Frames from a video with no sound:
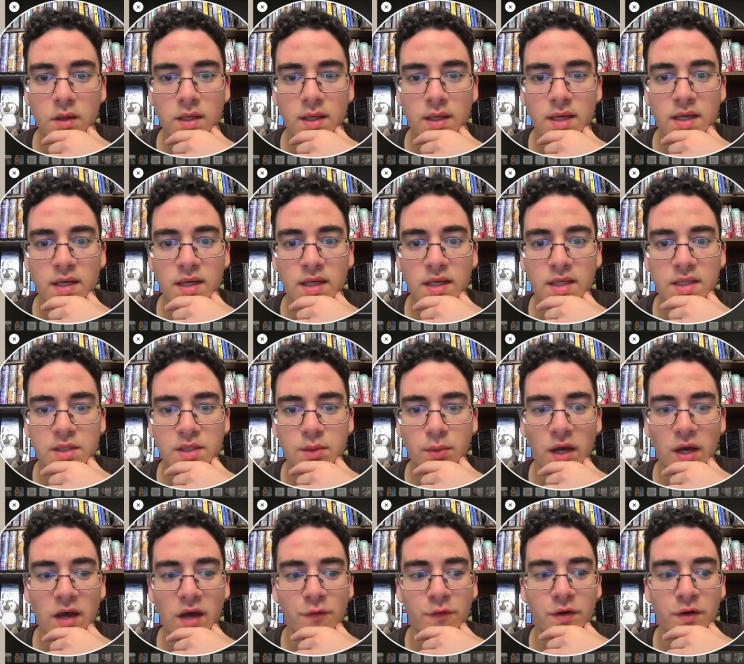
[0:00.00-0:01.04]
Next,
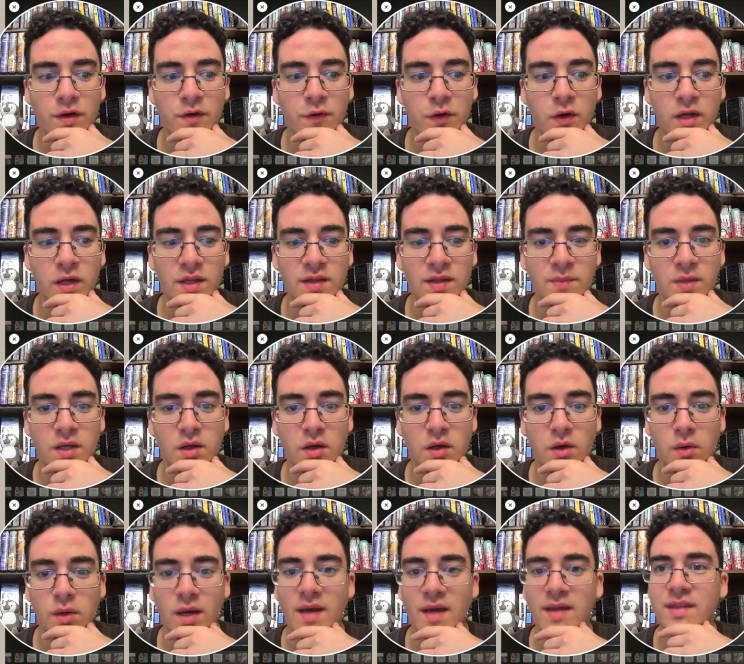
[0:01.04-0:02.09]
we have Never Let Me
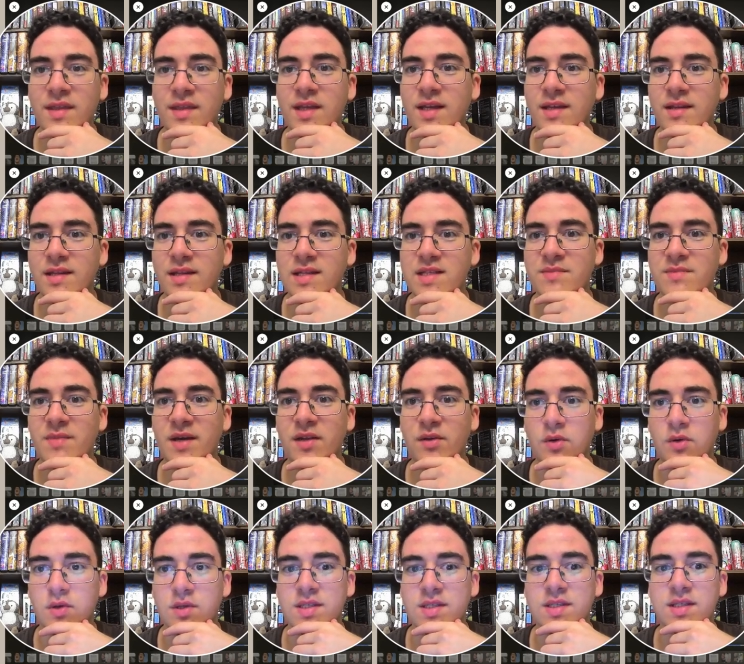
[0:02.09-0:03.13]
Go. I think this might
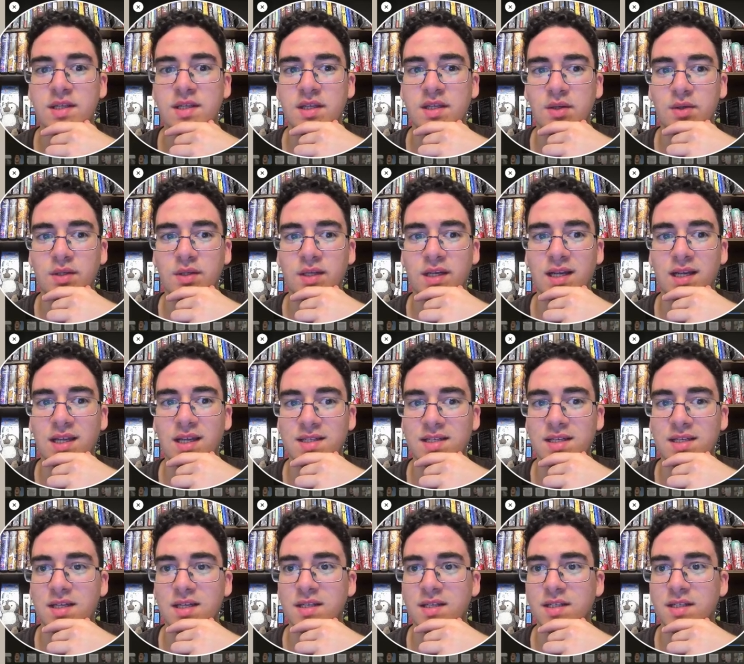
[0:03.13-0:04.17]
constitute a
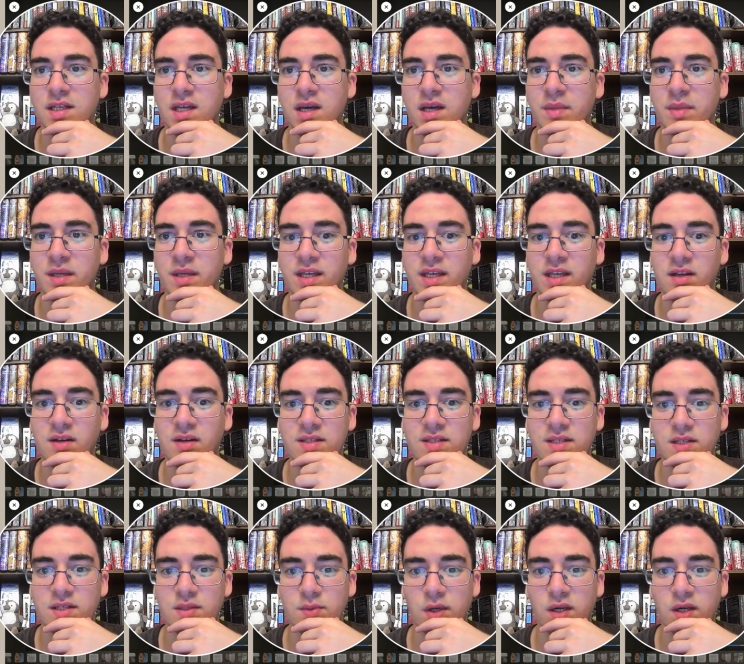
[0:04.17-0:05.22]
classic in the coming
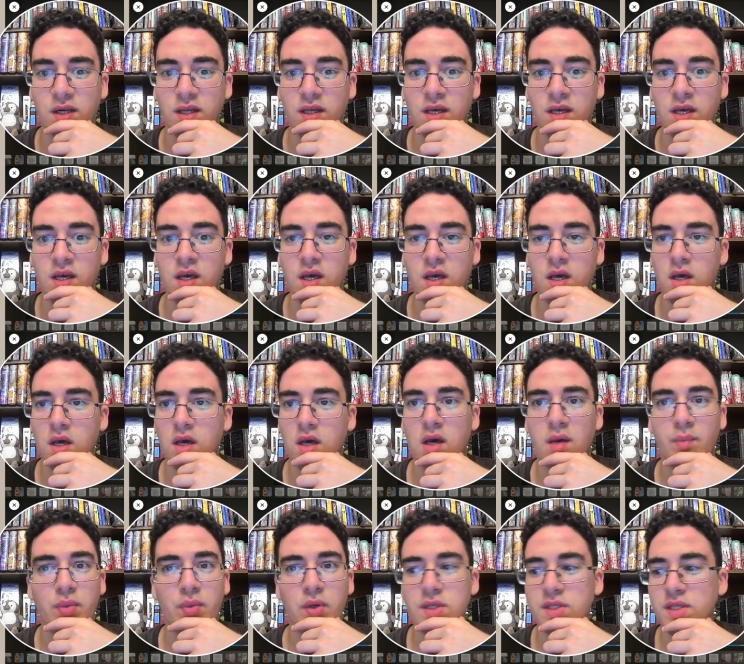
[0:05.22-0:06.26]
years as well.
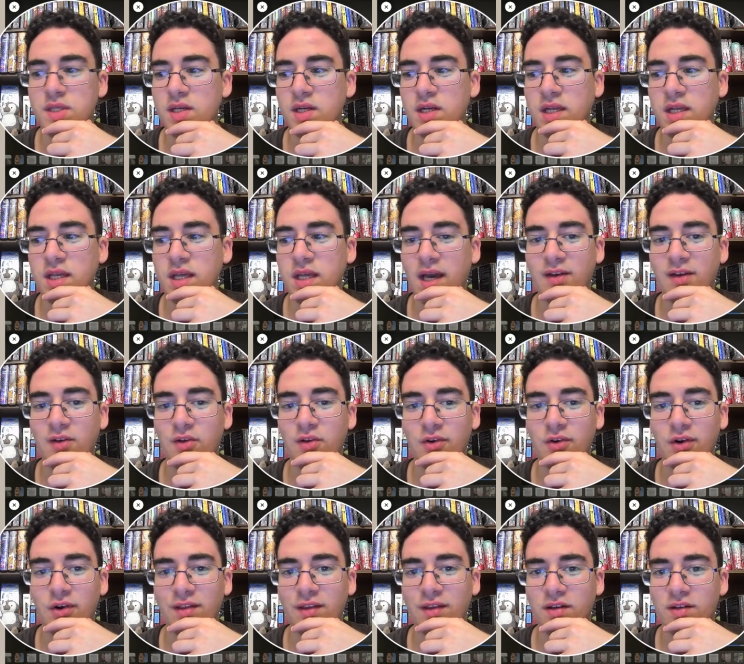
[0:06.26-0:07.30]
Uh, personally, I
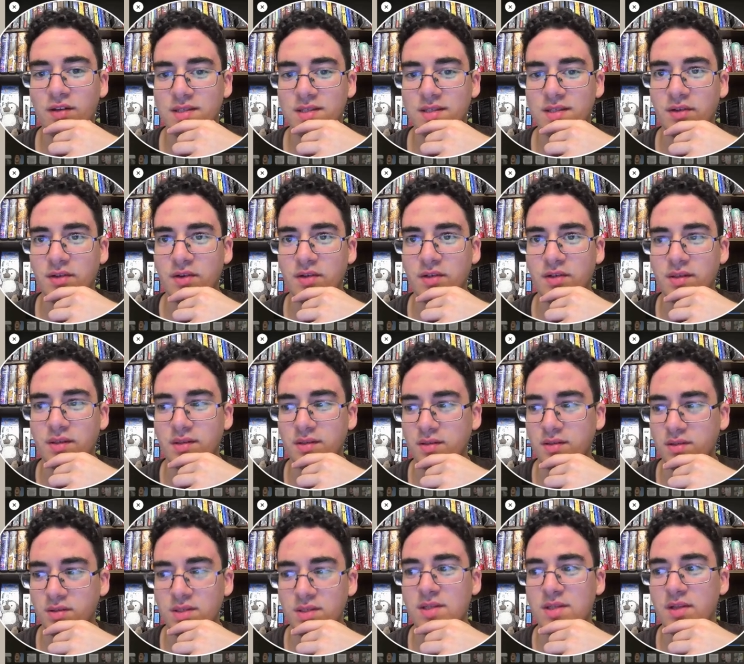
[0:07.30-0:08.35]
already consider, to,
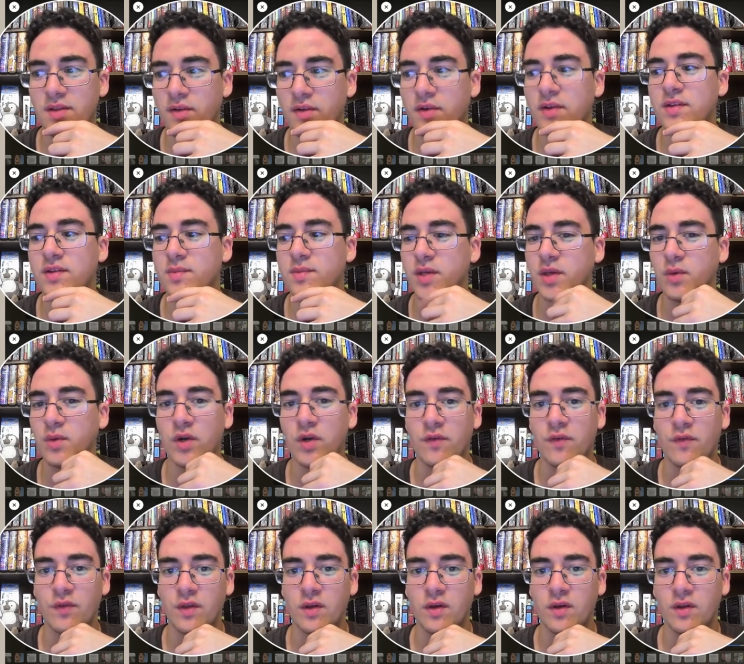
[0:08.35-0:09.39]
consider it to be one
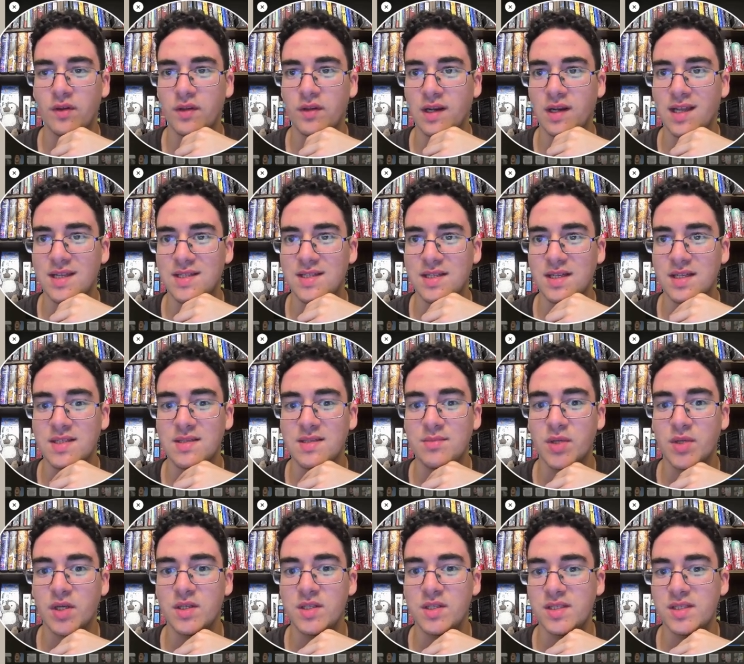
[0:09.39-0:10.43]
of the, the classics
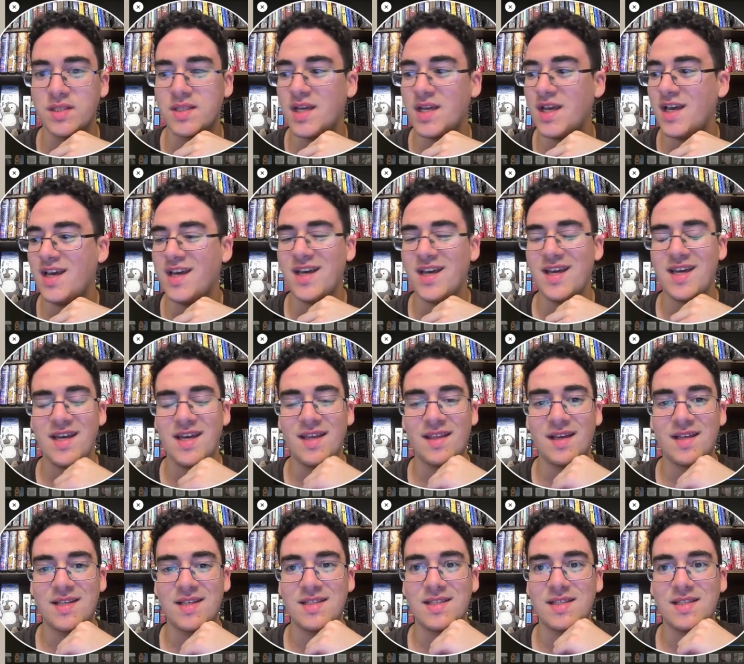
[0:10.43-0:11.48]
because it
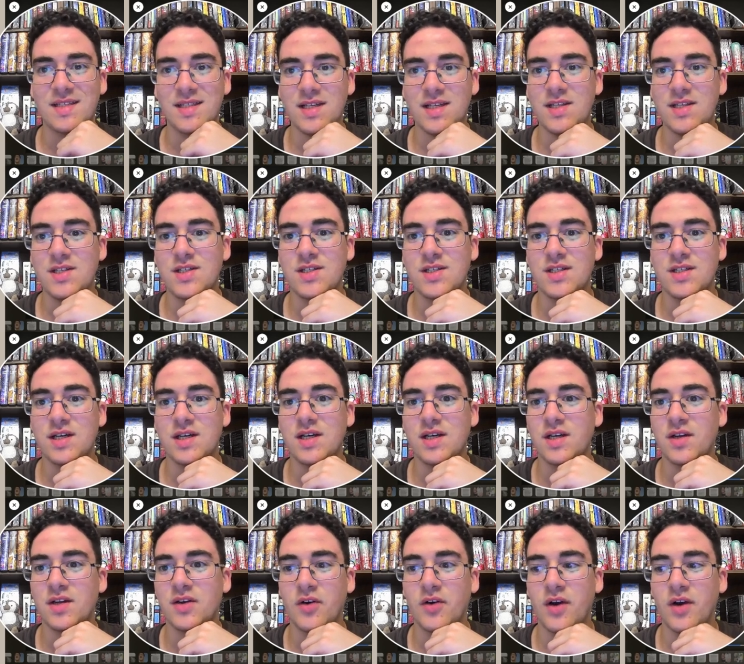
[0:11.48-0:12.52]
has such
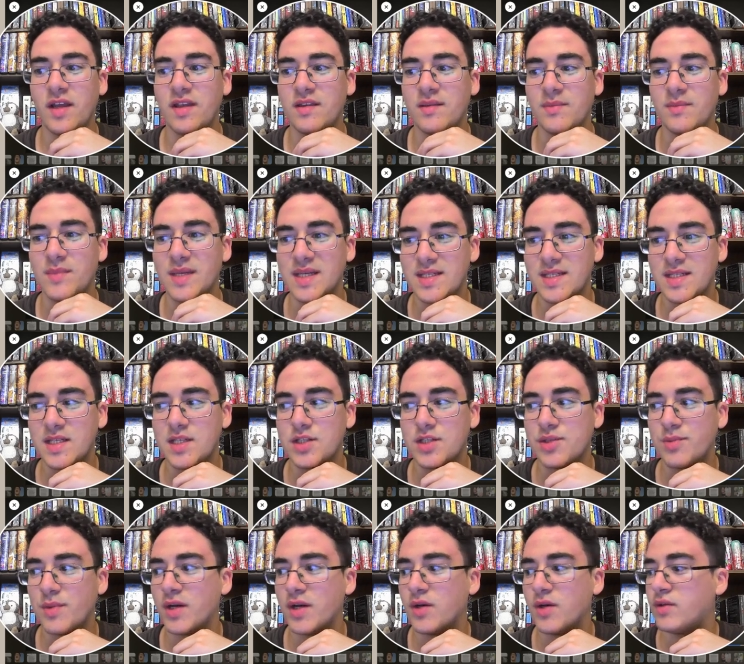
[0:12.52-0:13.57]
a great
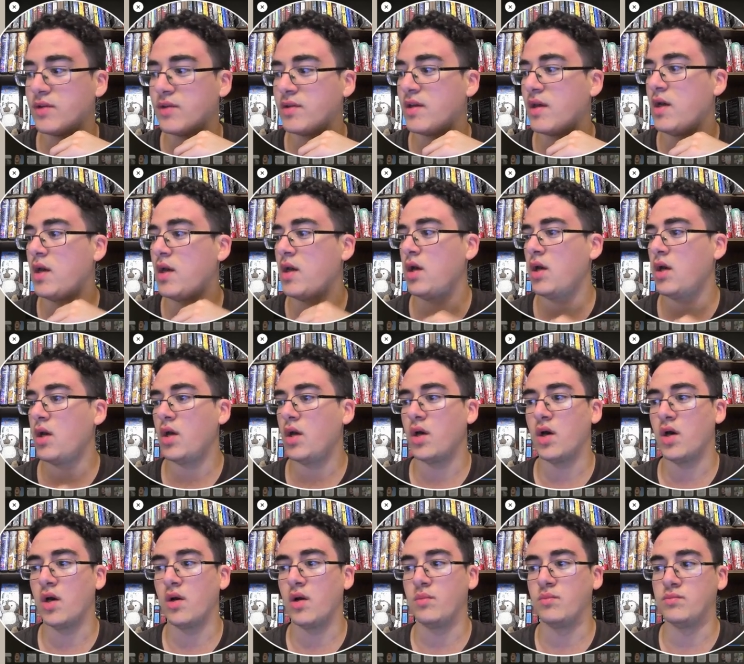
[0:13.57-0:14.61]
message about
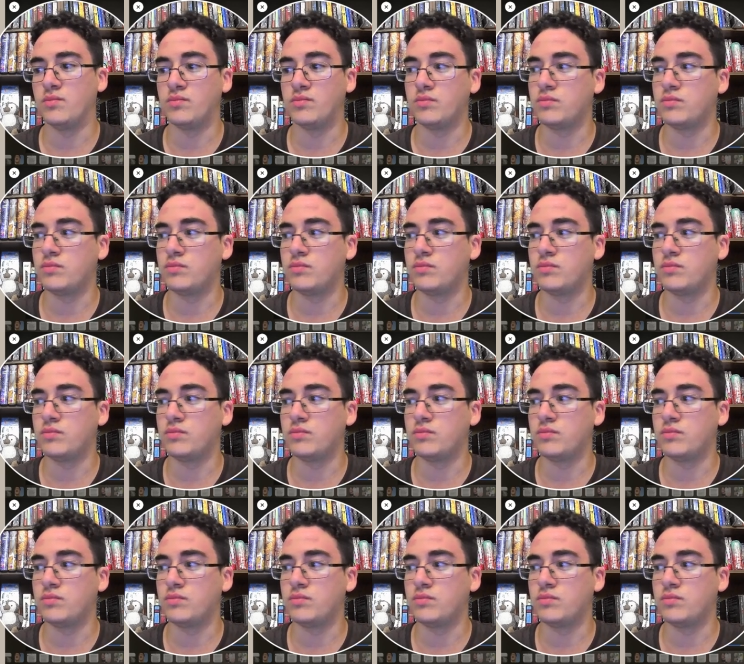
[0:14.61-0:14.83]
um,